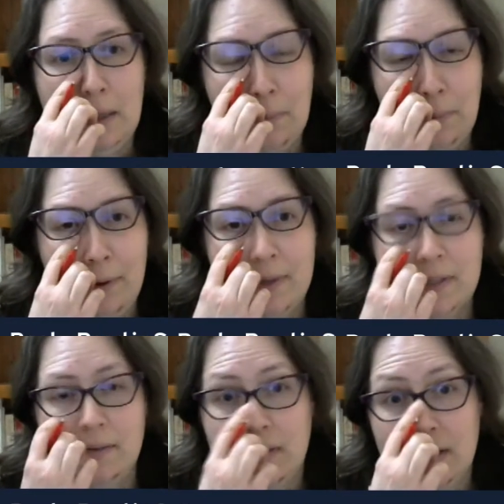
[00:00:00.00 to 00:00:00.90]
the
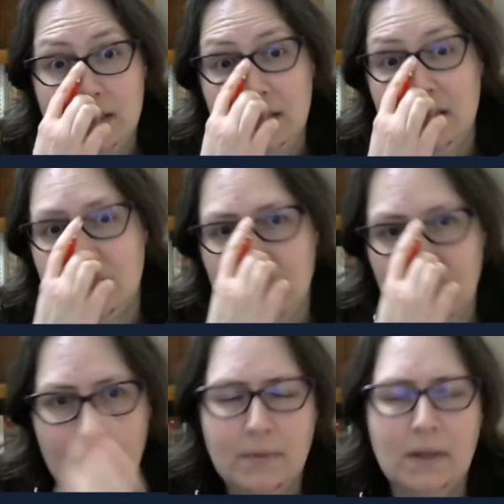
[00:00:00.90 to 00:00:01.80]
premise of this is
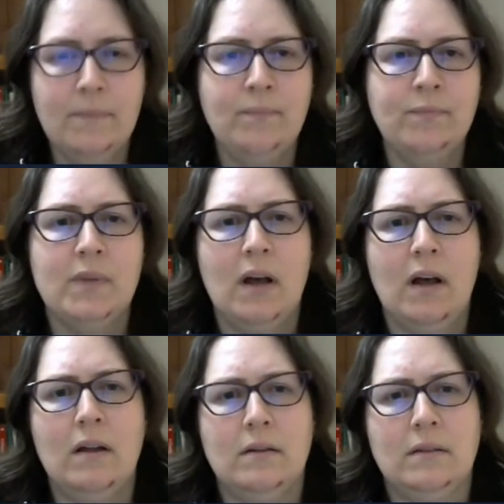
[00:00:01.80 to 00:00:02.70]

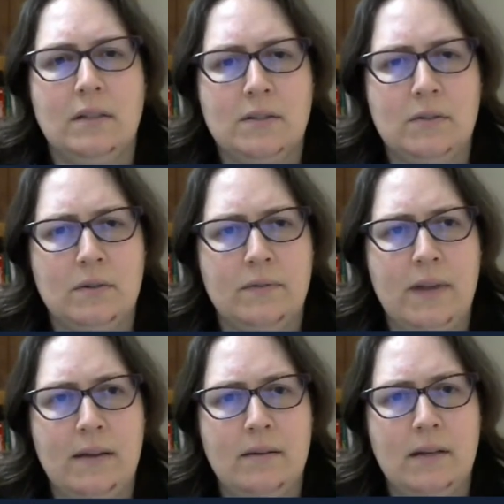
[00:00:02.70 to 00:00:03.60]
our sort of
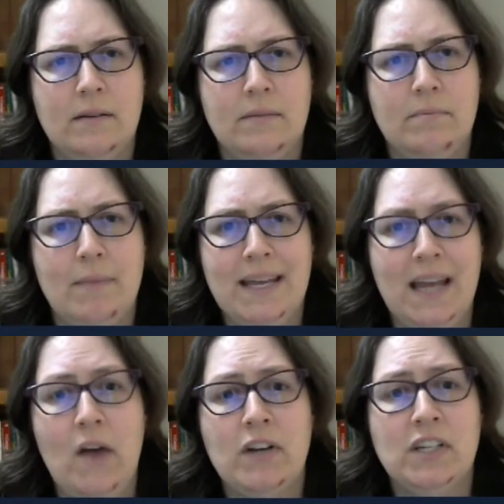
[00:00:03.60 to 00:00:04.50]
main
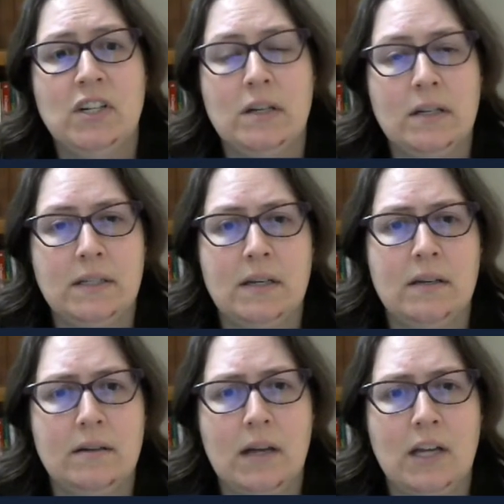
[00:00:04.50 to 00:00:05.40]
character is
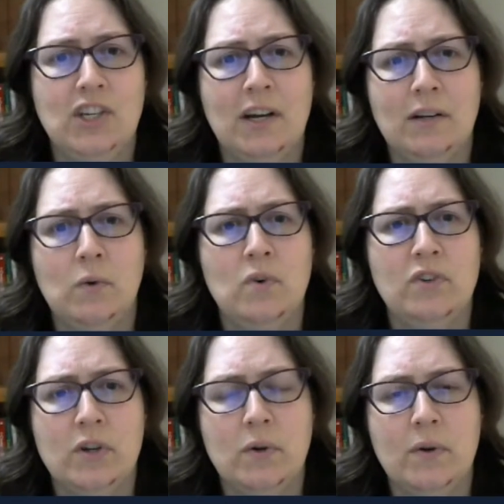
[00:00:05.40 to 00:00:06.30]
a young
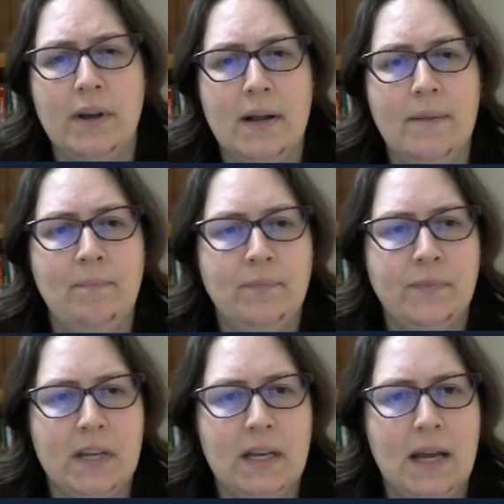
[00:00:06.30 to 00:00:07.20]
lord who
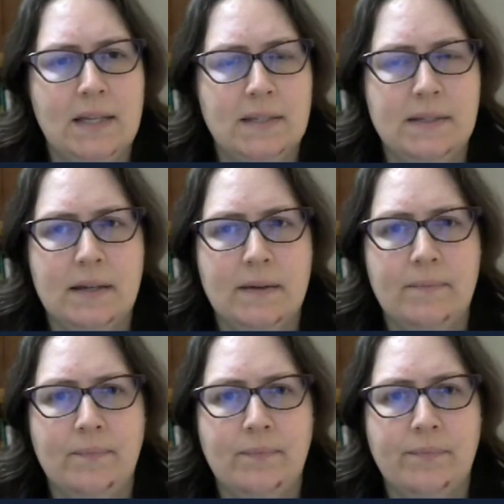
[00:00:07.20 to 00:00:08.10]
has
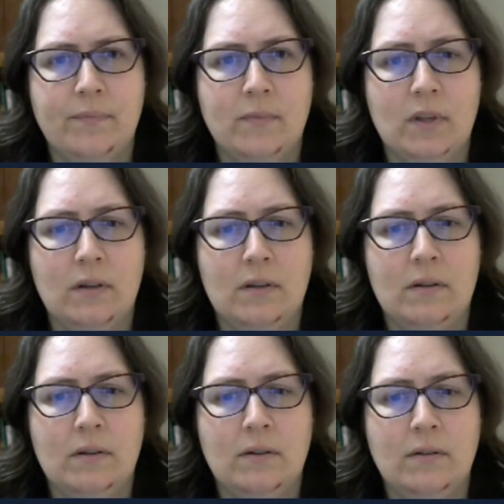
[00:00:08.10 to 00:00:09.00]

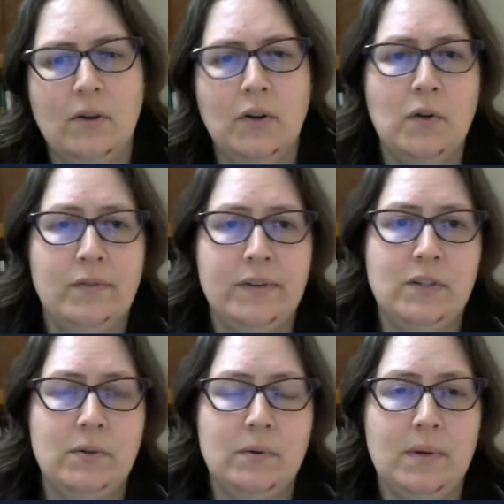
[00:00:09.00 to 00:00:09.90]
gone over
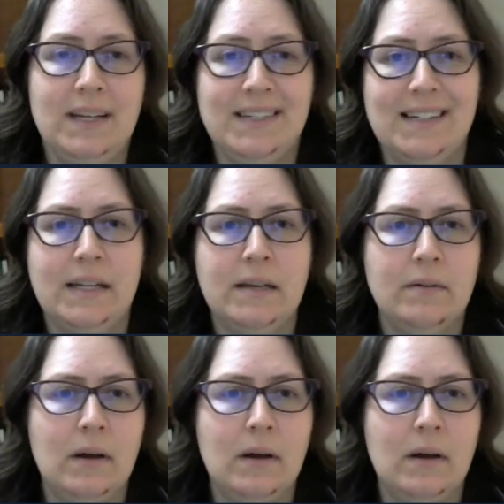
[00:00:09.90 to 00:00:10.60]
to Italy.